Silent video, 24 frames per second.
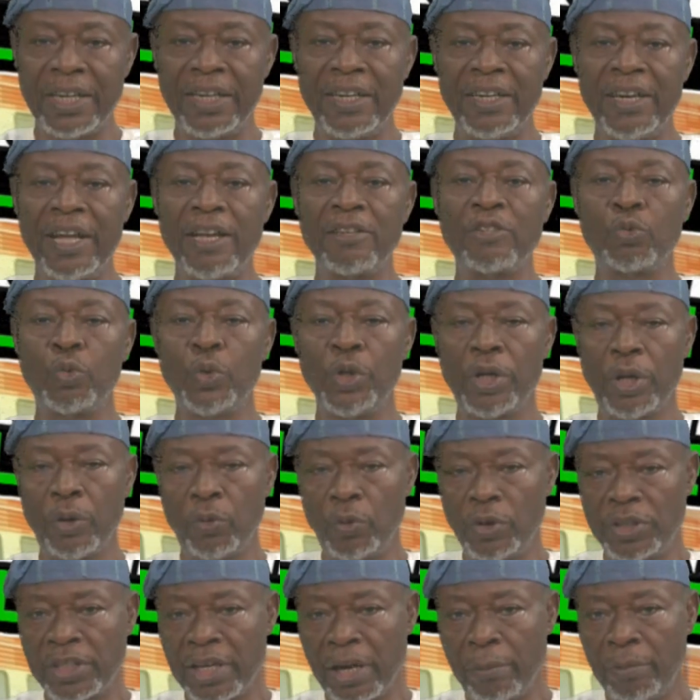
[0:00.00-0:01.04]
Next week,
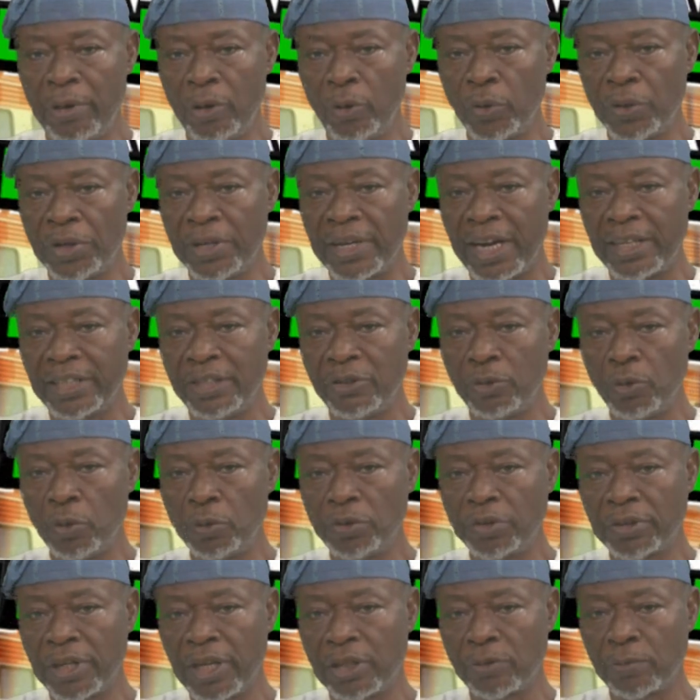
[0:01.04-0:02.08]
we shall be looking at the
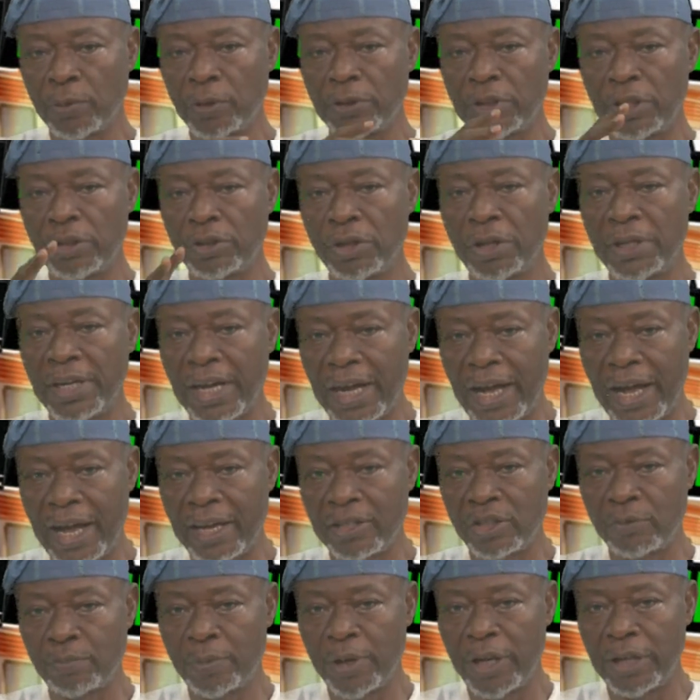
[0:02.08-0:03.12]
road transportation
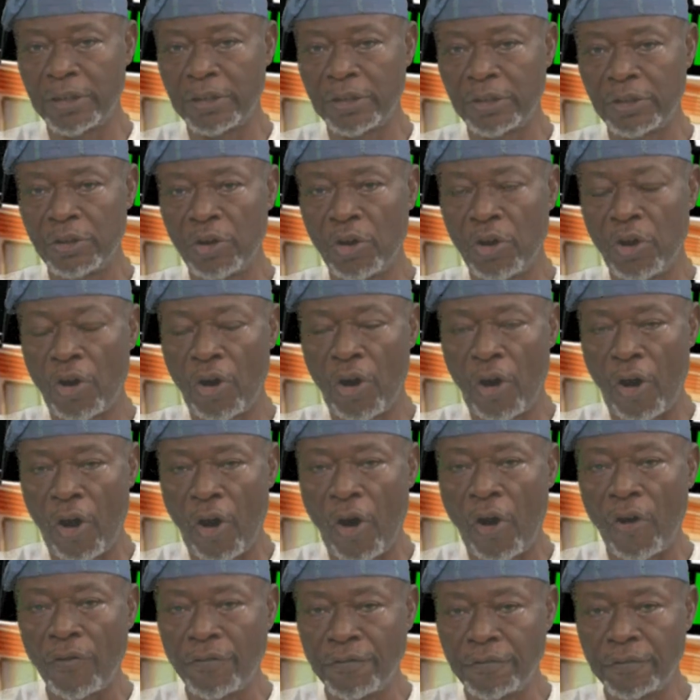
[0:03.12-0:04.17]
aspect
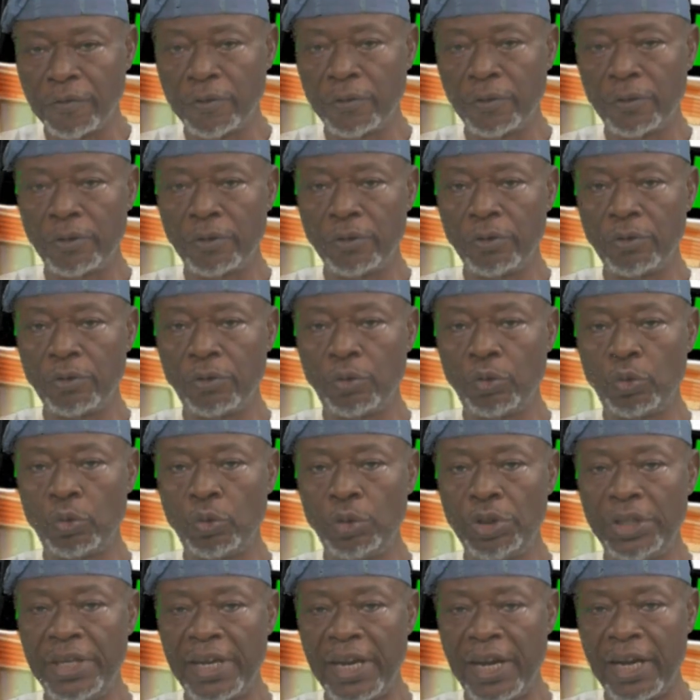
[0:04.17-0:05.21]
of 2
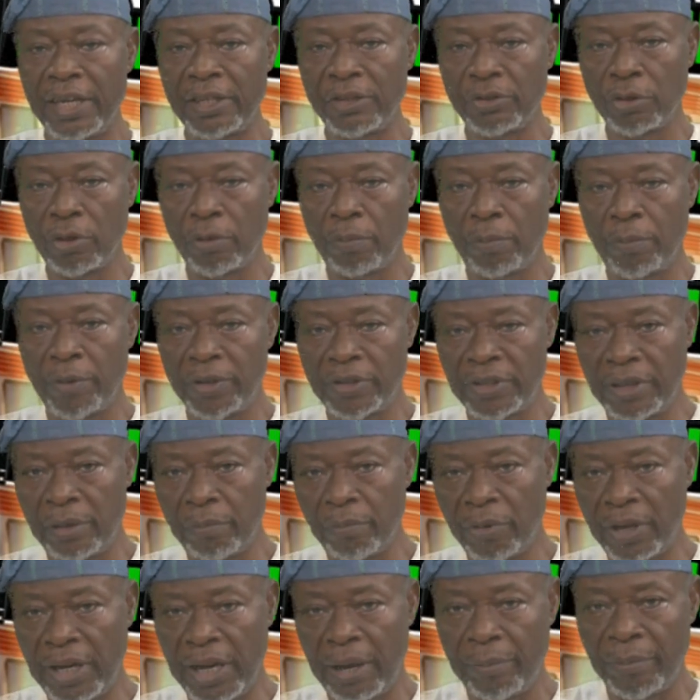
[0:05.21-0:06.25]
years of President
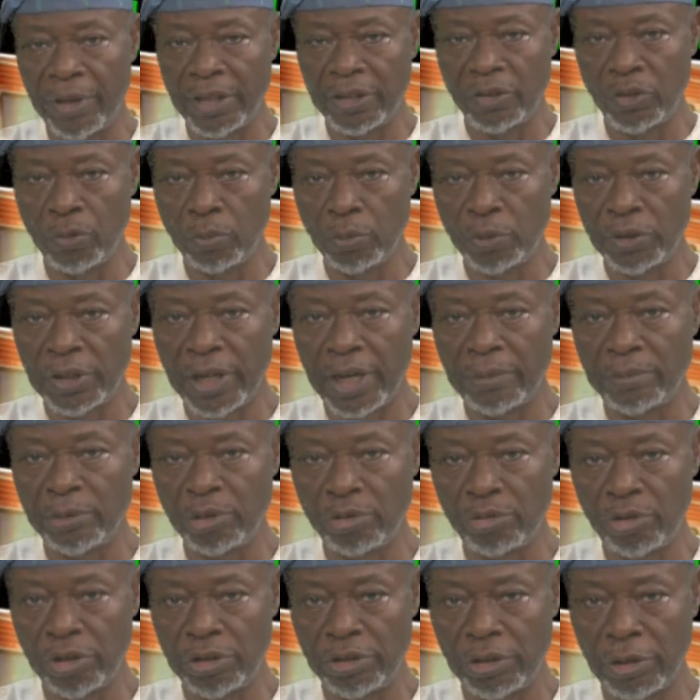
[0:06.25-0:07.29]
Bola Ahmed Tinubu's
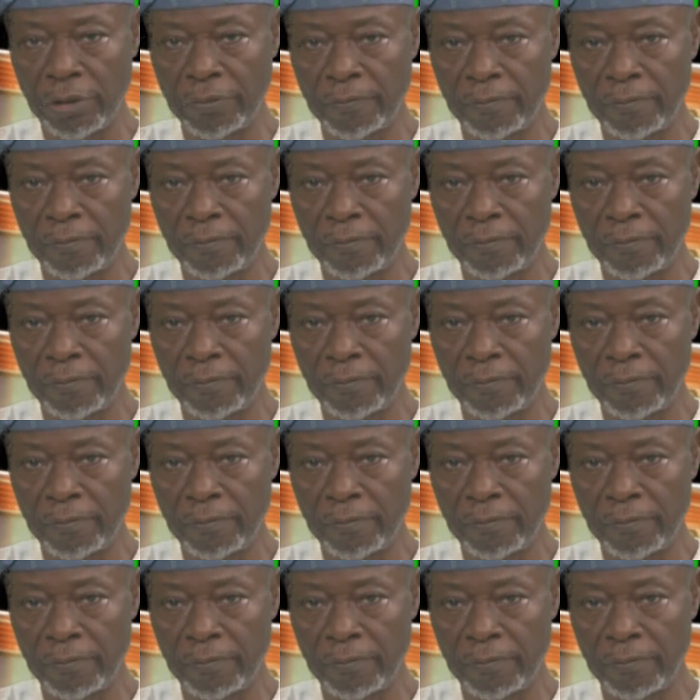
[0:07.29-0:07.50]
administration.